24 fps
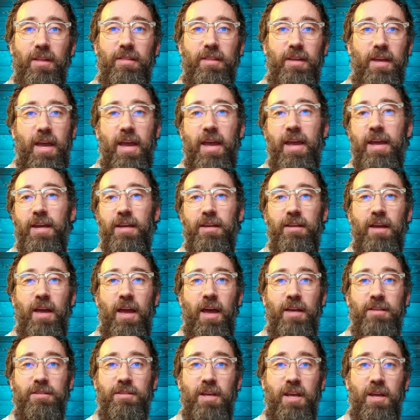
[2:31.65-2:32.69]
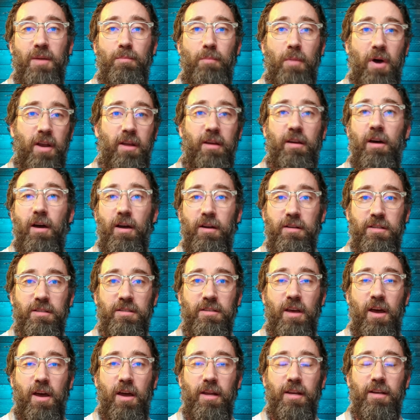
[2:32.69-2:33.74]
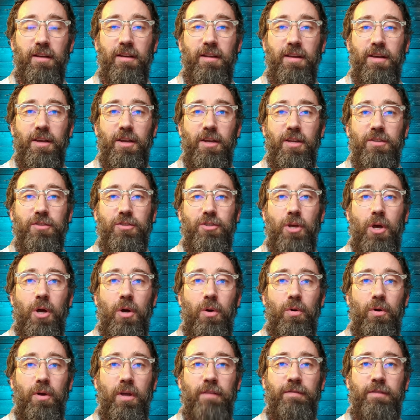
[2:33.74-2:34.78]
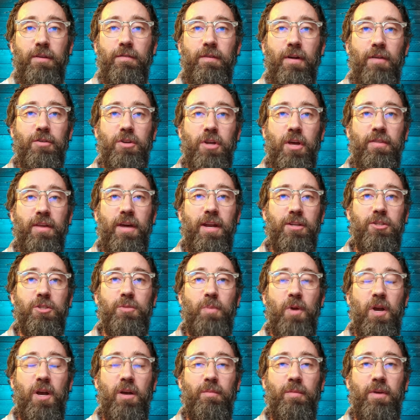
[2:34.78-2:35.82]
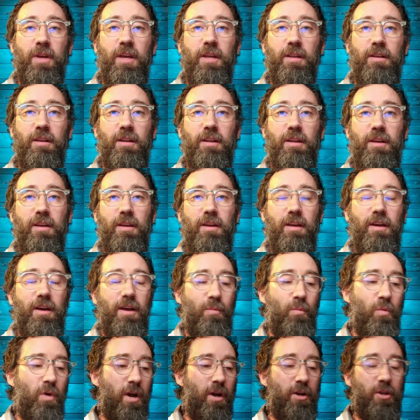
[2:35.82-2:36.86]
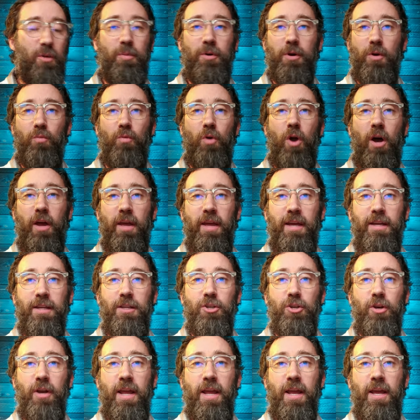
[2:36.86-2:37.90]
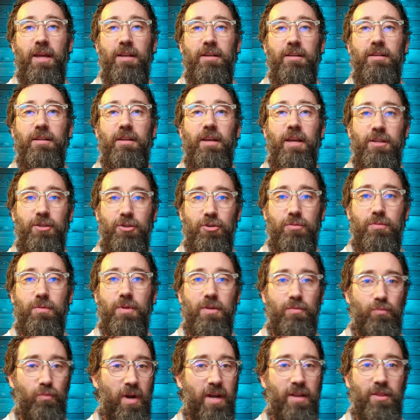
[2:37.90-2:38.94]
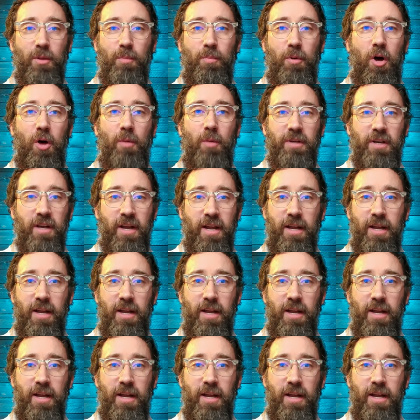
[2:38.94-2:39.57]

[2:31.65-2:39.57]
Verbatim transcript: The egg has a monocoque design. So if you've ever done that experiment where you put a raw egg in your hand and you right in the palm of your